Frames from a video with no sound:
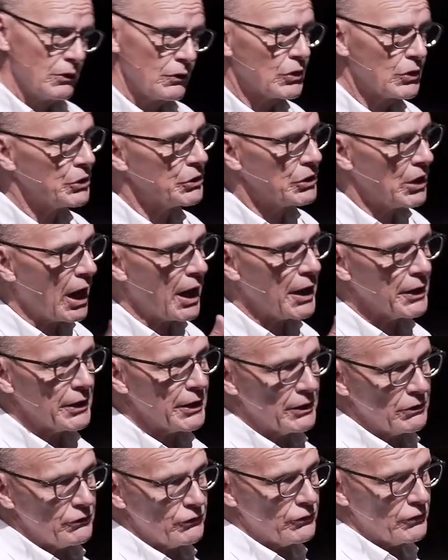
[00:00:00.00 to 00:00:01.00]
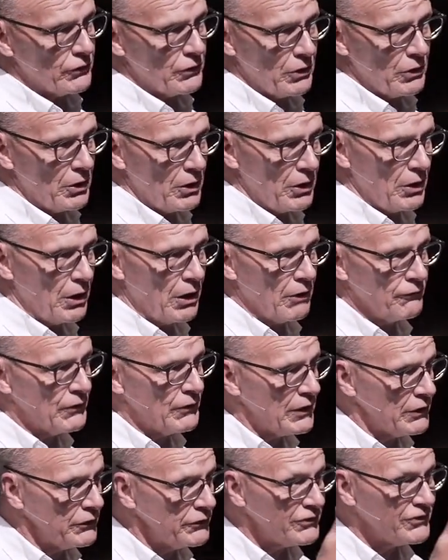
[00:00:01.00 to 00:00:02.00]
the knowledge of
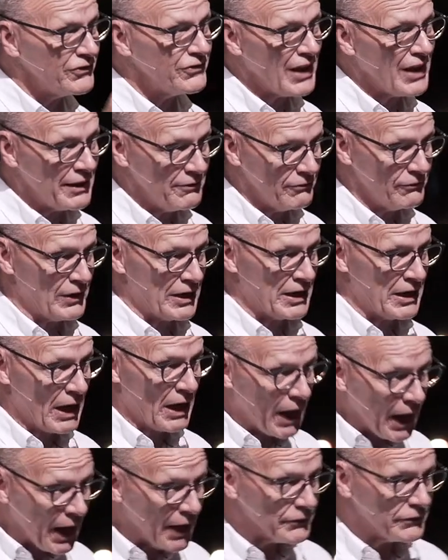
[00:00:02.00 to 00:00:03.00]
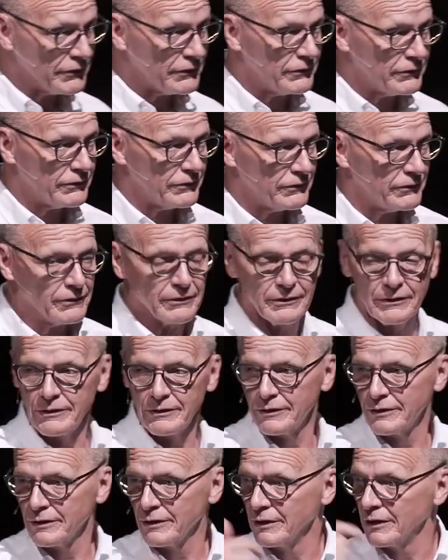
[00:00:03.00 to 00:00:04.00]
his saving us.
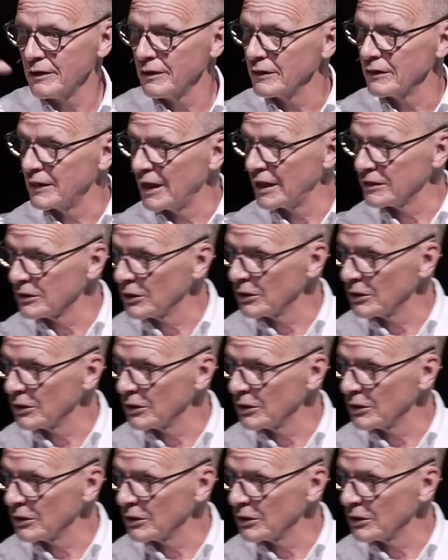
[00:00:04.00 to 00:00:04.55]
That